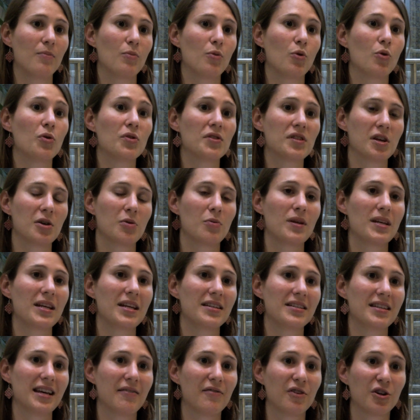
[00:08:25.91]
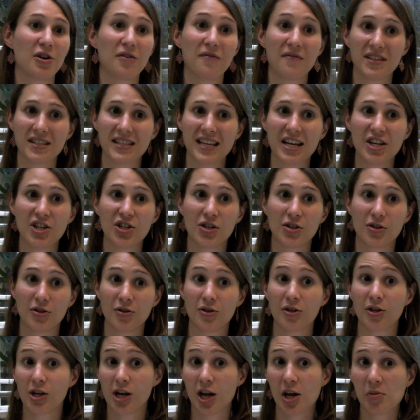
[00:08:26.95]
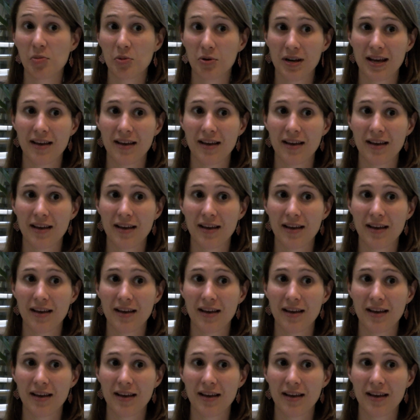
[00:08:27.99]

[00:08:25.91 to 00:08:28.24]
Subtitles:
Also, we need to have a conversation on a global